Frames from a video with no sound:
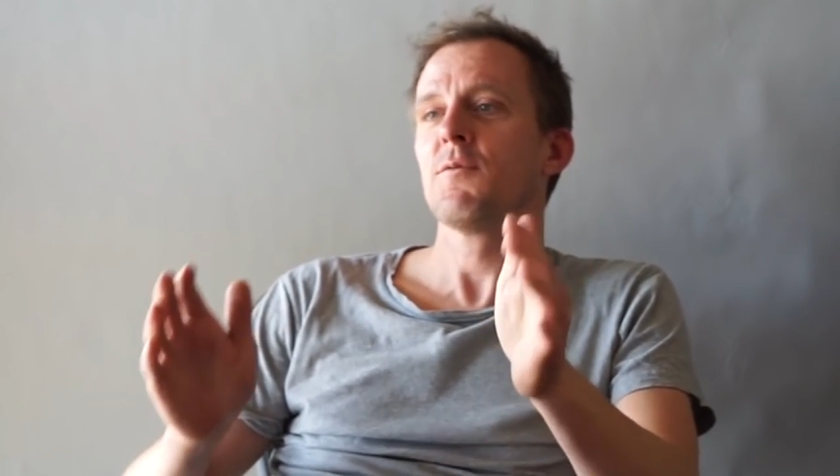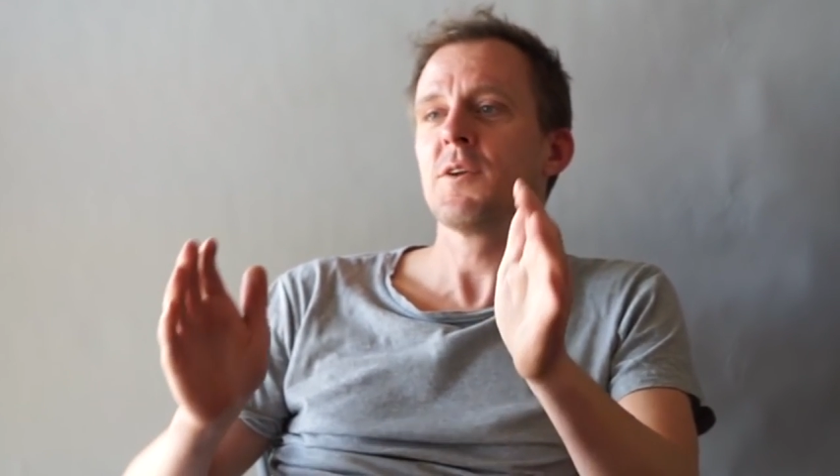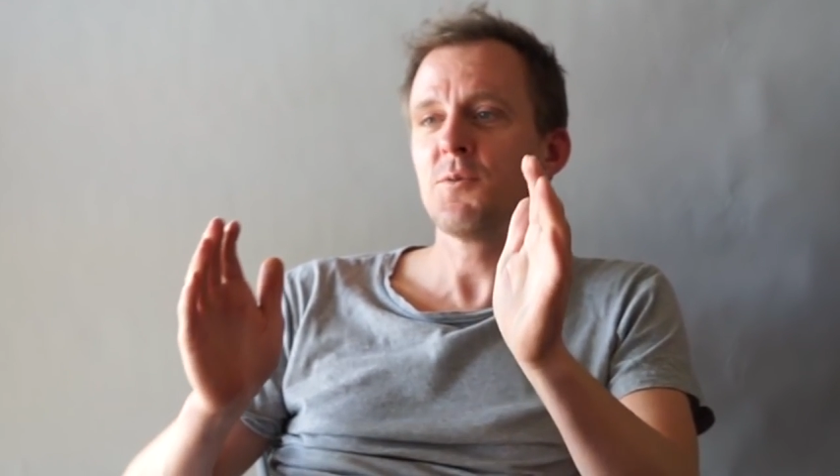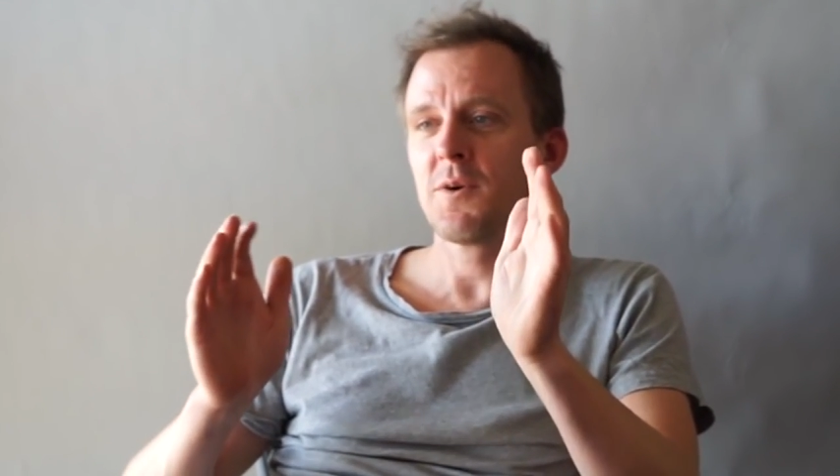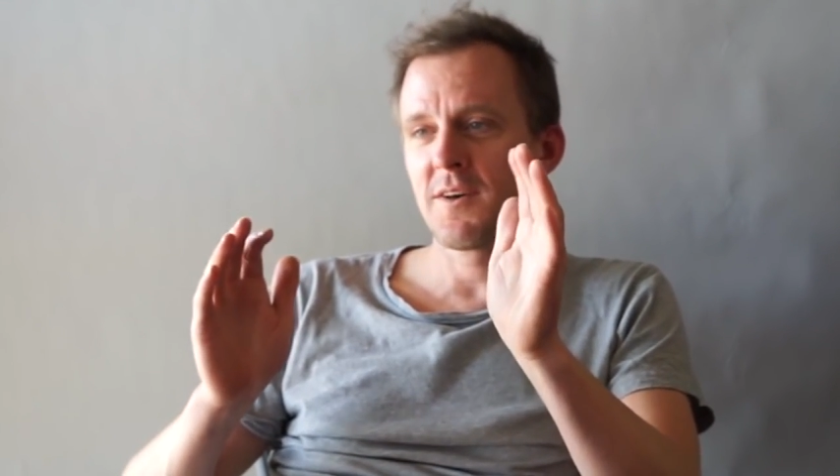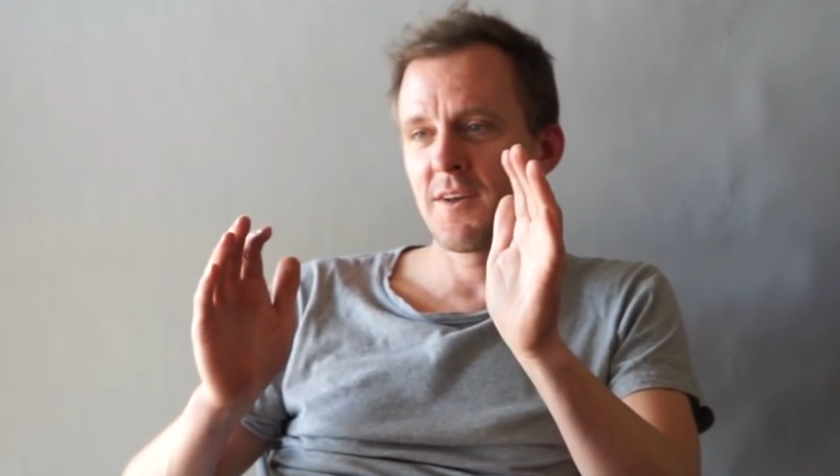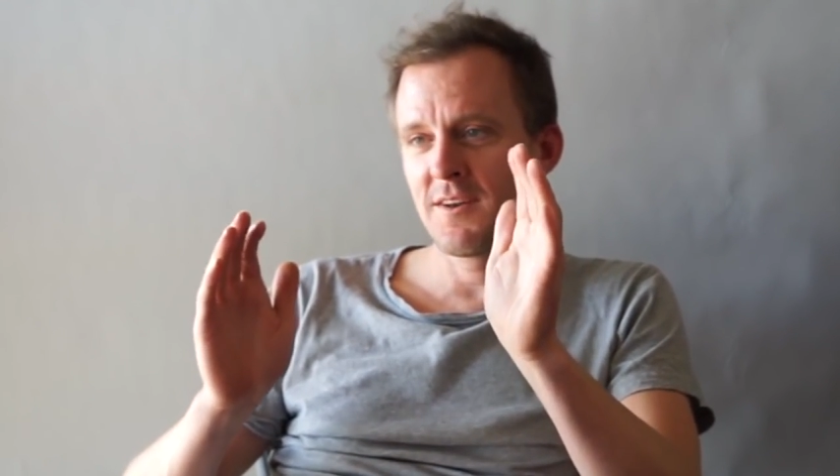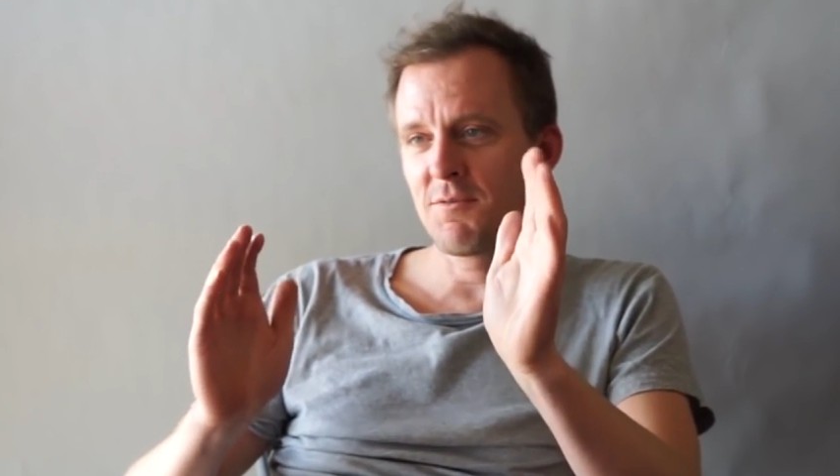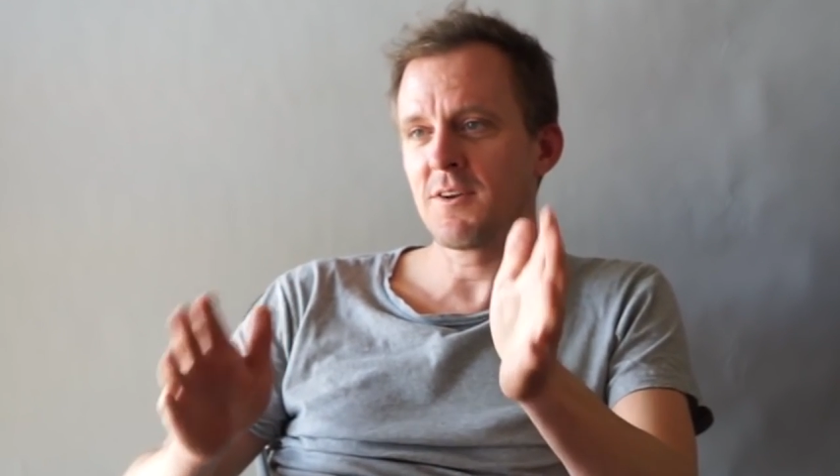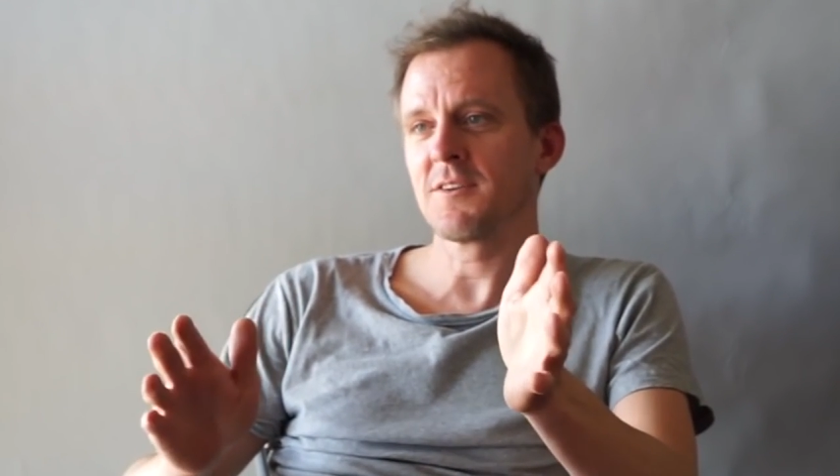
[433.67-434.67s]
we do an
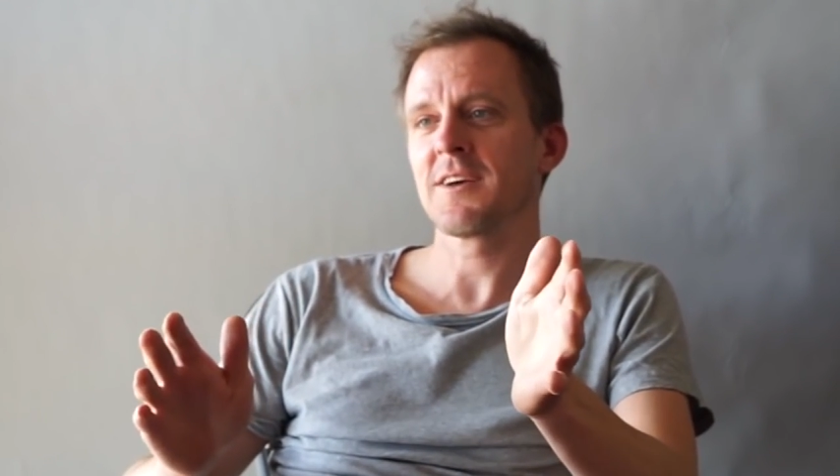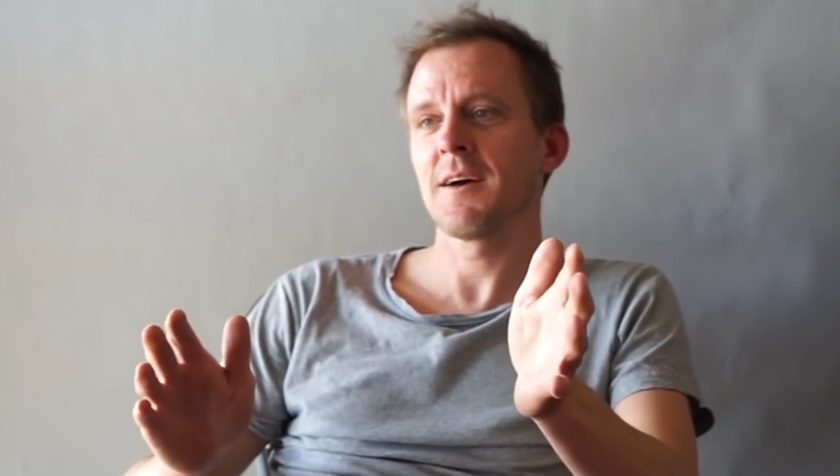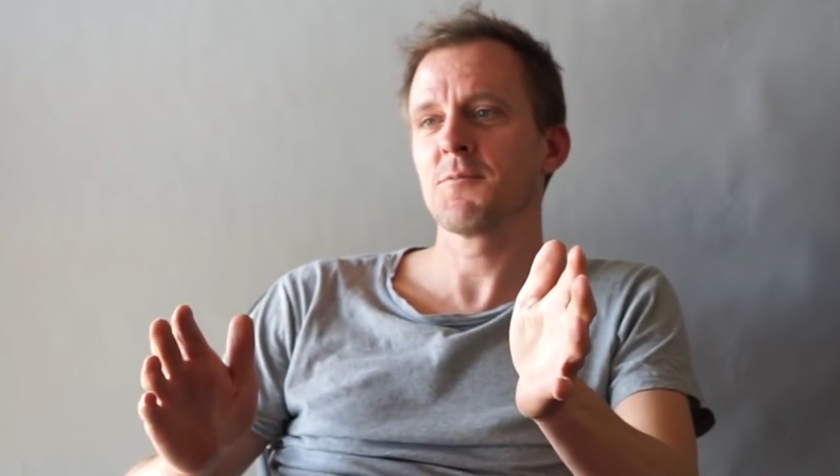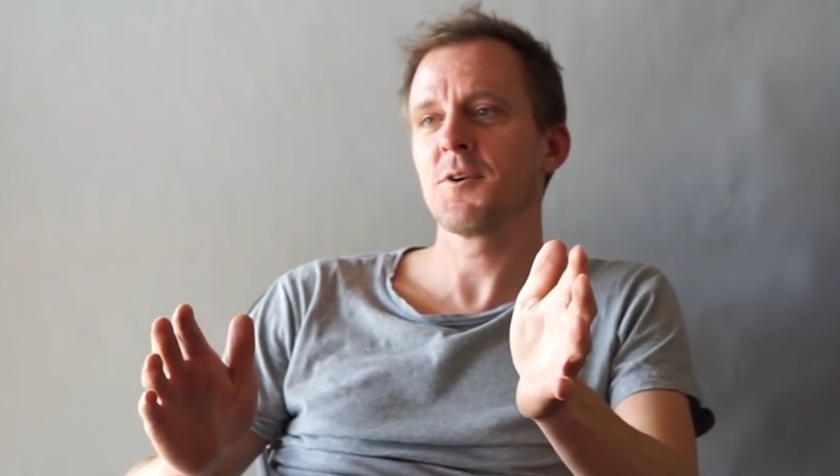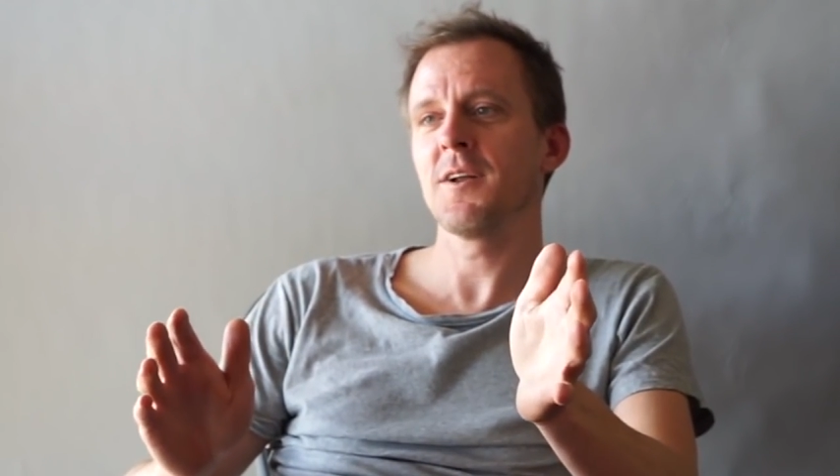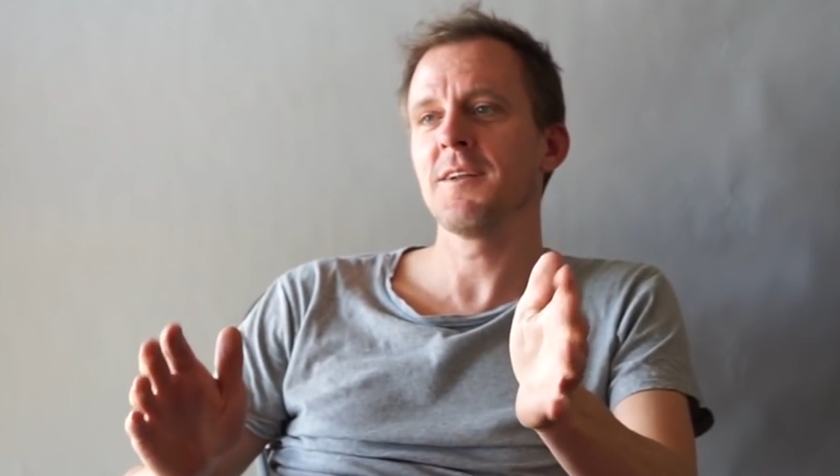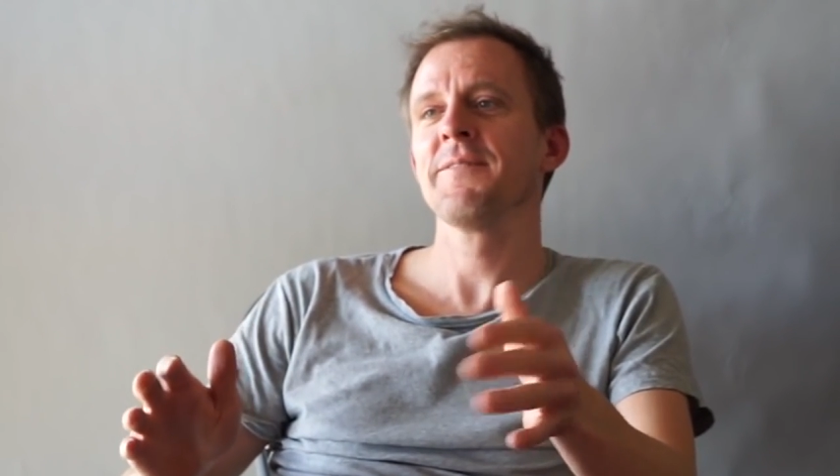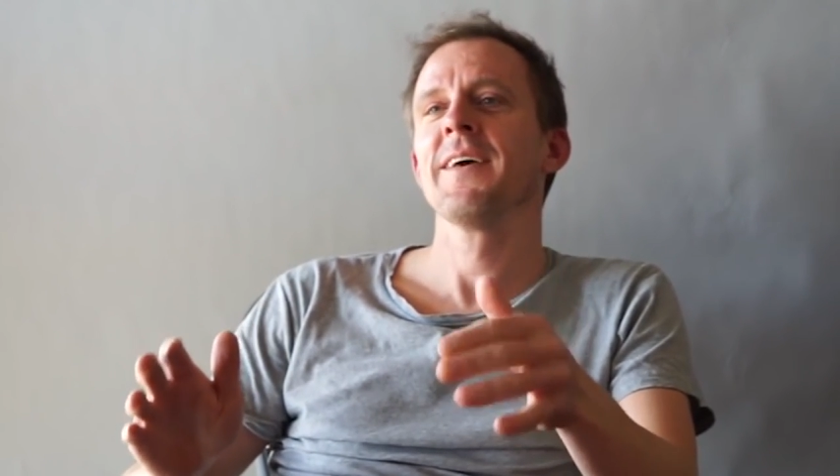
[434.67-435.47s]
individual time trial,